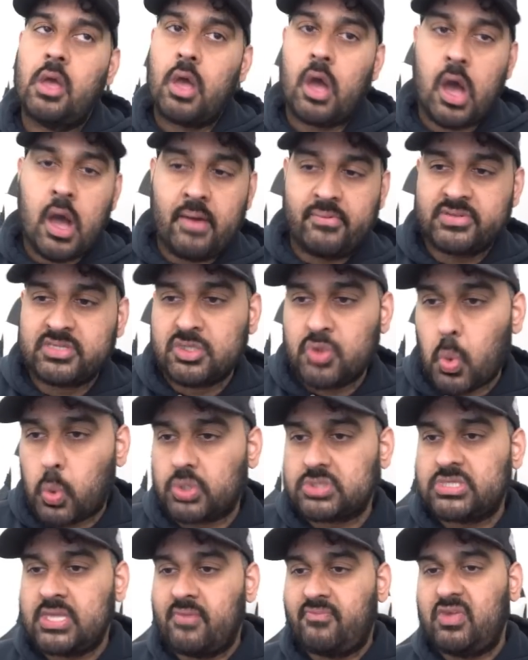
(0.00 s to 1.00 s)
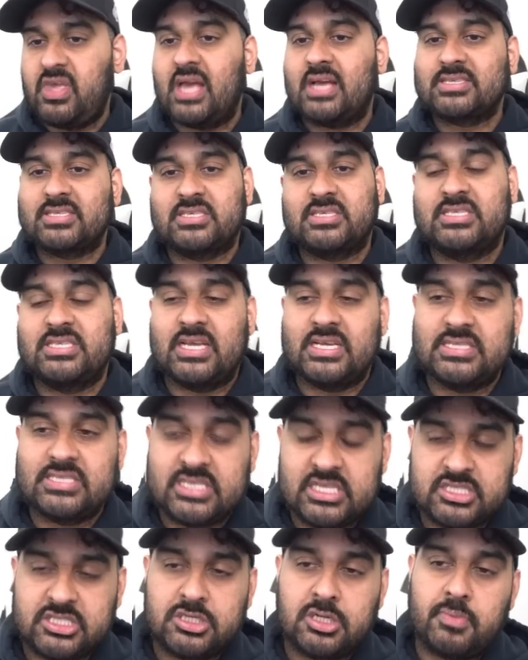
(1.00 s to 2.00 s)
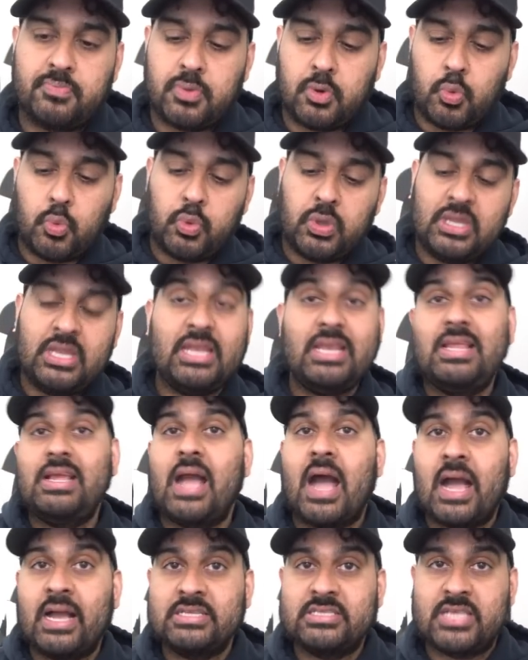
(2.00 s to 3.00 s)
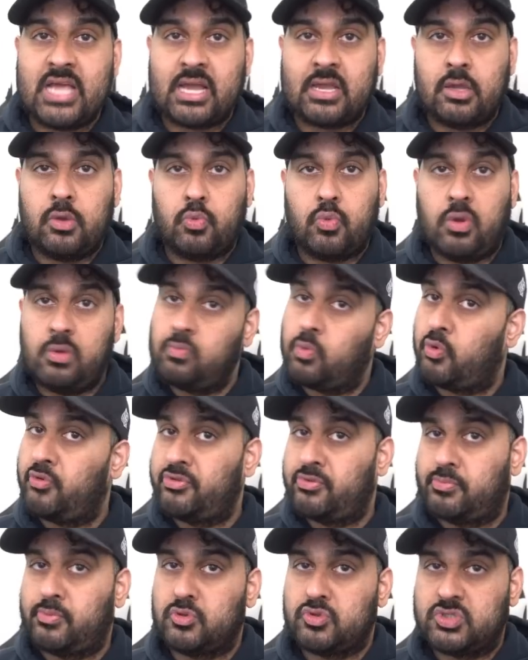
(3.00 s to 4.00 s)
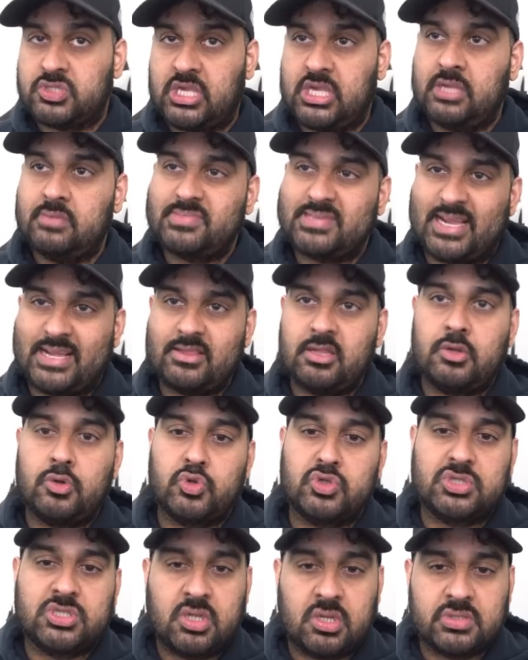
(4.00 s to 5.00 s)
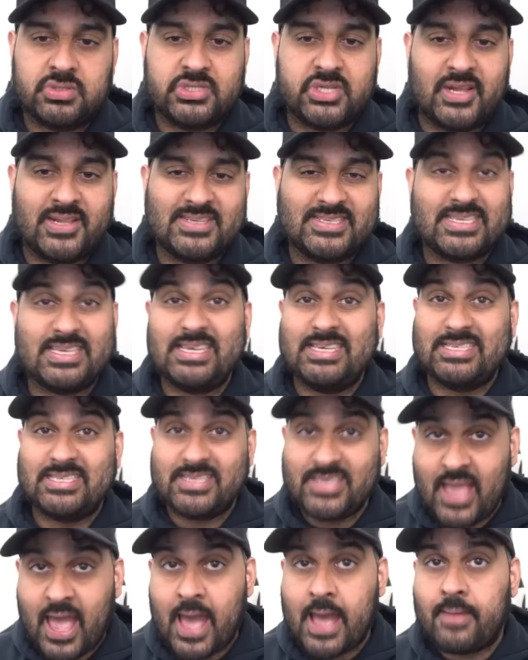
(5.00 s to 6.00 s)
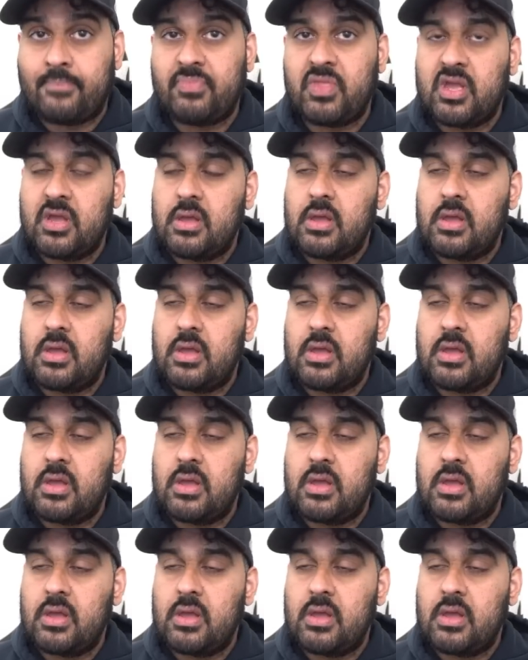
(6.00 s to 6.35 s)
Obviously, we'll see if he has success this year, but we need guys that can run multiple schemes, and I think Christian Gonzalez is that.